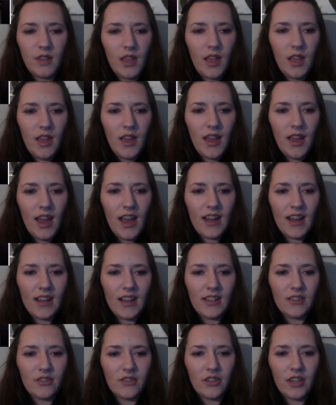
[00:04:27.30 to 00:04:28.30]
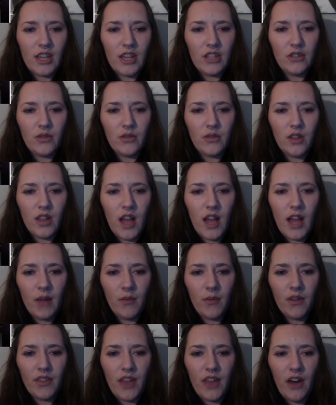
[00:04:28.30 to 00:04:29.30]
and is looking to align
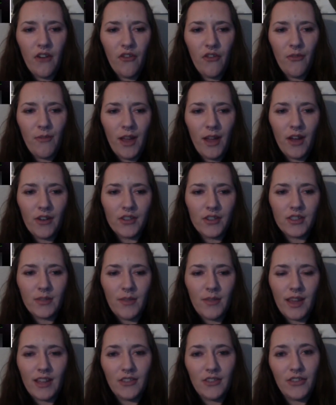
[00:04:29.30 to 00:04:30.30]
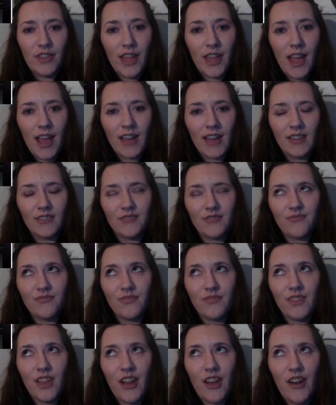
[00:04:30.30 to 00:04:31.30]
with alpha males to make it to the end.
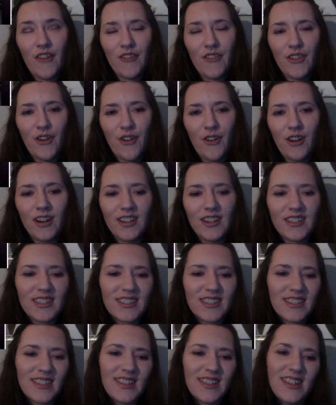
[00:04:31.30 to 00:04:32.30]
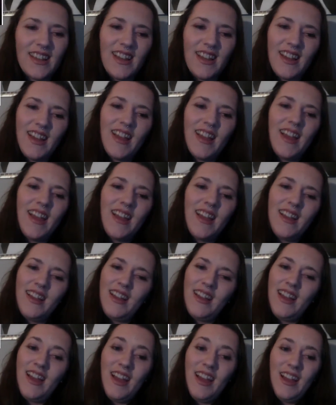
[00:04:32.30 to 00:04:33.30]
Of course.
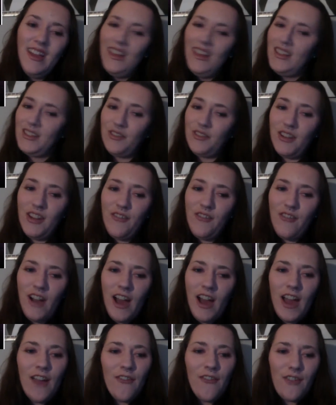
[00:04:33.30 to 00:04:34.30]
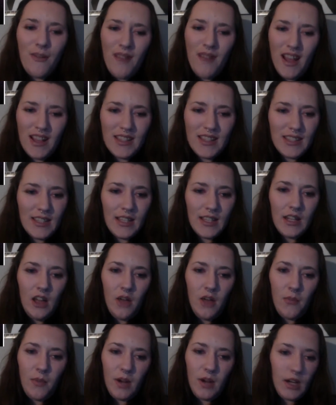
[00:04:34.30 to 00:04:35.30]
He's 25, from Edson,
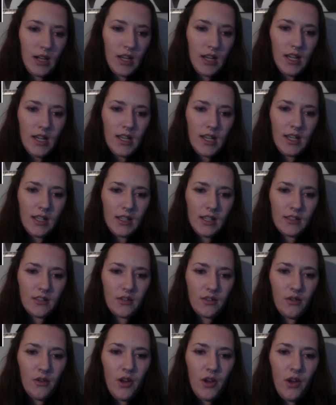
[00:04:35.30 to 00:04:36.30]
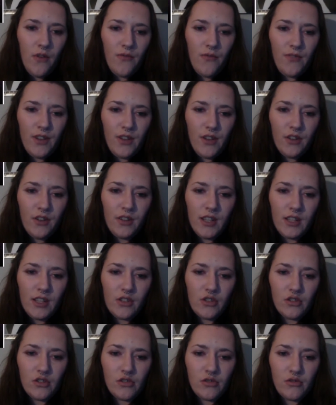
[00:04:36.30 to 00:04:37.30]
Alberta, and is an oil field
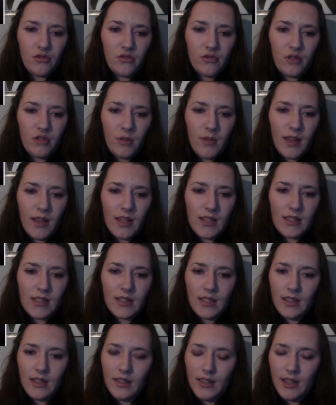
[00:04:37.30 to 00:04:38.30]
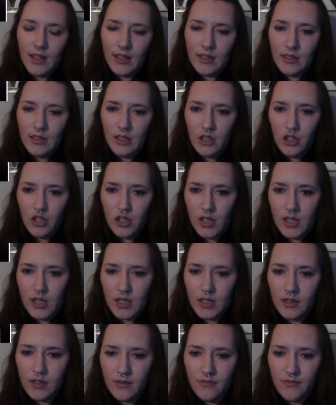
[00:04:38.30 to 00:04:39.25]
instrument technician.